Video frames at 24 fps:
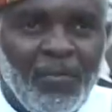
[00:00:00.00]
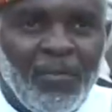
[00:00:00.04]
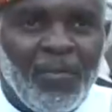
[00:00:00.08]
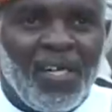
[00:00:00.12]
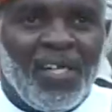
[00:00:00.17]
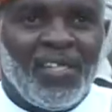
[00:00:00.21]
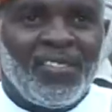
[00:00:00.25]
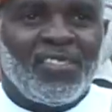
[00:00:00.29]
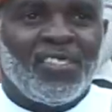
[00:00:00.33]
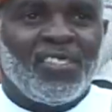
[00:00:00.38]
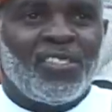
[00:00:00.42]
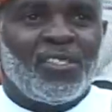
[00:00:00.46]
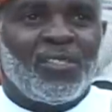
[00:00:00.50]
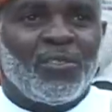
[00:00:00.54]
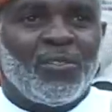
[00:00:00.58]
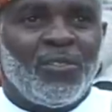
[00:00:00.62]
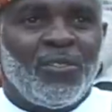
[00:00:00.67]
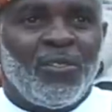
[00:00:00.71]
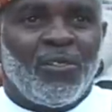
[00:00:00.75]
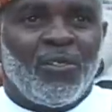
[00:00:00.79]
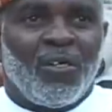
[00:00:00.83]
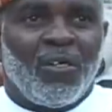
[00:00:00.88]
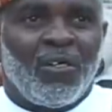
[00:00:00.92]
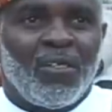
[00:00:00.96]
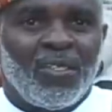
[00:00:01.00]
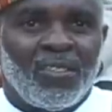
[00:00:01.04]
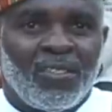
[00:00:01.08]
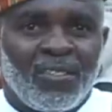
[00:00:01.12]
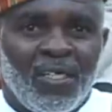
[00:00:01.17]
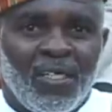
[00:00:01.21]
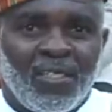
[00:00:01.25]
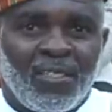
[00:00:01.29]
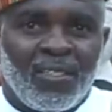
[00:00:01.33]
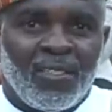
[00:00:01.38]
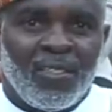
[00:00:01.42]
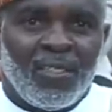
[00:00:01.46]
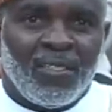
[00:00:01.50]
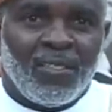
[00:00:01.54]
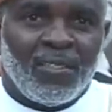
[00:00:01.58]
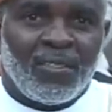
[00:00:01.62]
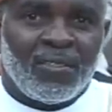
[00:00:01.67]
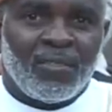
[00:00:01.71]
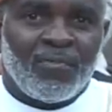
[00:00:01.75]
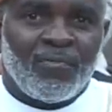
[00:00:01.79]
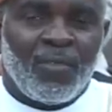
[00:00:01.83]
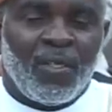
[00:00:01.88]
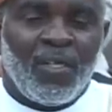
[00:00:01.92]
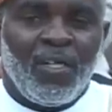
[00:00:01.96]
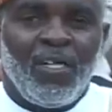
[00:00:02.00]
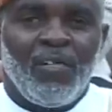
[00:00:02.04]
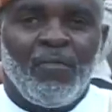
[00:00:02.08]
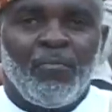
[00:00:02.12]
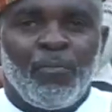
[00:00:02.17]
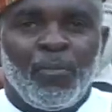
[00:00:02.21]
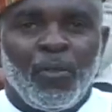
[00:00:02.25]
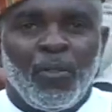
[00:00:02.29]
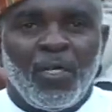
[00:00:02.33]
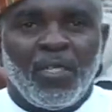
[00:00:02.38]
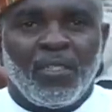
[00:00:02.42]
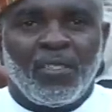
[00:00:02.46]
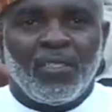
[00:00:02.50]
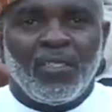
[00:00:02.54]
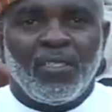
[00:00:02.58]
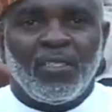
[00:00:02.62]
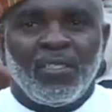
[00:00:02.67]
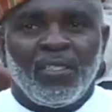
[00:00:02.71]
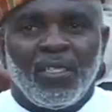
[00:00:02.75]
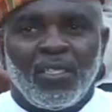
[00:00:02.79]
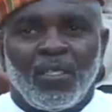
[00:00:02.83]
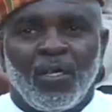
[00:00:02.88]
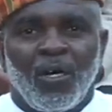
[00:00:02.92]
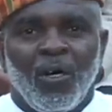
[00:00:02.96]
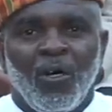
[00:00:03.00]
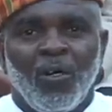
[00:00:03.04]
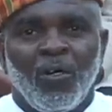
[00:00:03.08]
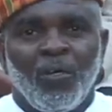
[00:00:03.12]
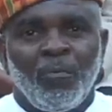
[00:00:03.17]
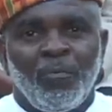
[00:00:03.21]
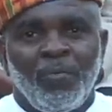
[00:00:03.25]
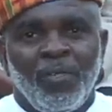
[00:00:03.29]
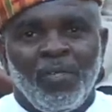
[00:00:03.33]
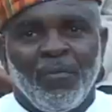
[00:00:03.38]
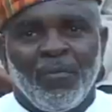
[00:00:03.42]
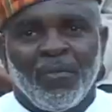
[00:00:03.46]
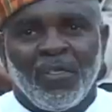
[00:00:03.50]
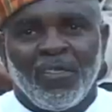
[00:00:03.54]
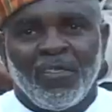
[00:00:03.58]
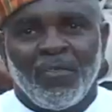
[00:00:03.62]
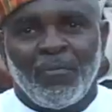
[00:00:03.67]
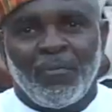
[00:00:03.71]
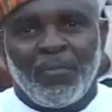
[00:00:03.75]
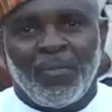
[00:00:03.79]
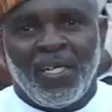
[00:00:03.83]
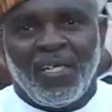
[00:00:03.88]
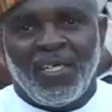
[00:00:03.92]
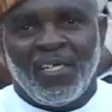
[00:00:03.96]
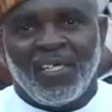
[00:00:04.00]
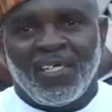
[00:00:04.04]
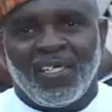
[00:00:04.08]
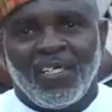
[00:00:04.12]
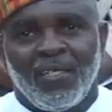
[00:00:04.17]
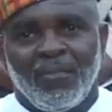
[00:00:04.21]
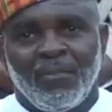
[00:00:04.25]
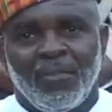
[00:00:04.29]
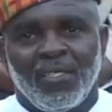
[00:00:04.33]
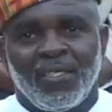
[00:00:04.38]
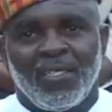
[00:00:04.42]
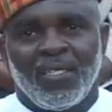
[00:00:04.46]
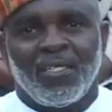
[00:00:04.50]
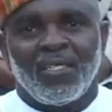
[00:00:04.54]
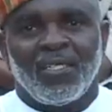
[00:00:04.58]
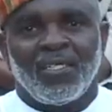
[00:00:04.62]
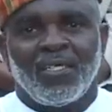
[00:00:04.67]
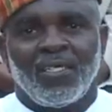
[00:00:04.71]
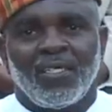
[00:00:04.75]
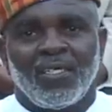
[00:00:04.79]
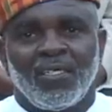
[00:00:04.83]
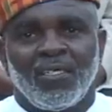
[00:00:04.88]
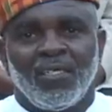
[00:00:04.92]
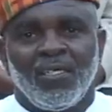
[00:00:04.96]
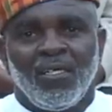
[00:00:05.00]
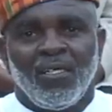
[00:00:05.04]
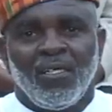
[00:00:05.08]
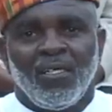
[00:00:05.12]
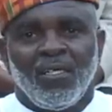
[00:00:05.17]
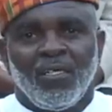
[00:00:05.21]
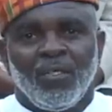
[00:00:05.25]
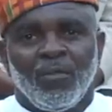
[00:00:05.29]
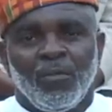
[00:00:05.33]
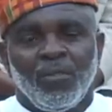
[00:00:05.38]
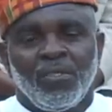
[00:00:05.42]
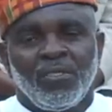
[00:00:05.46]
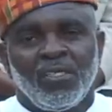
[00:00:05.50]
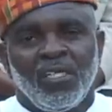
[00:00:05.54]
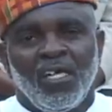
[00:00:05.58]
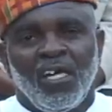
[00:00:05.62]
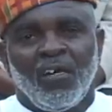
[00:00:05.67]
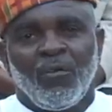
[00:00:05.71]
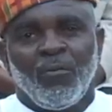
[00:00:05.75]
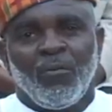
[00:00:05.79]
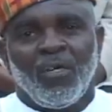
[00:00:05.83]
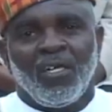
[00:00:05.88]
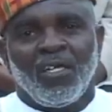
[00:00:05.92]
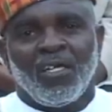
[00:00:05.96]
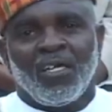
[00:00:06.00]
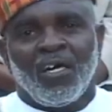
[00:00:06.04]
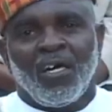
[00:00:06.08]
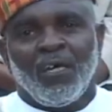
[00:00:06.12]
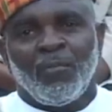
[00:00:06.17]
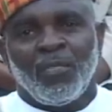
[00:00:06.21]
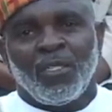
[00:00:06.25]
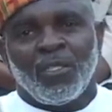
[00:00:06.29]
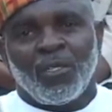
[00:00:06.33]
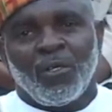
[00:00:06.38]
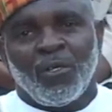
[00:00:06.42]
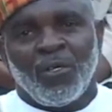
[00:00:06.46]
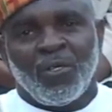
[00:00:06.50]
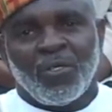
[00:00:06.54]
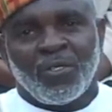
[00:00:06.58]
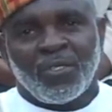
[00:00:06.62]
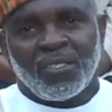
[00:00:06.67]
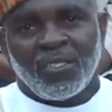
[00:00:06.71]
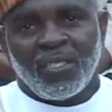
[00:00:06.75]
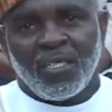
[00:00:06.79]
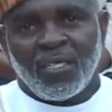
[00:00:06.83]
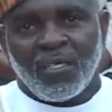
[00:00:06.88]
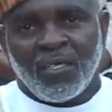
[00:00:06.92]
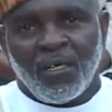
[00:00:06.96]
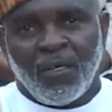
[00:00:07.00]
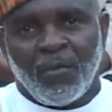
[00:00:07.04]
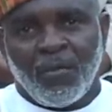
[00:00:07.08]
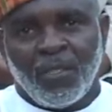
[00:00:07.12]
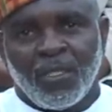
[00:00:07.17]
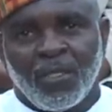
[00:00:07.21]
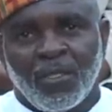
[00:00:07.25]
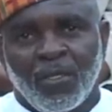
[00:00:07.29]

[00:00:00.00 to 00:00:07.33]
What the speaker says: message to you all is that it's very important that all the people of the planet come together. We should have one common cause. That common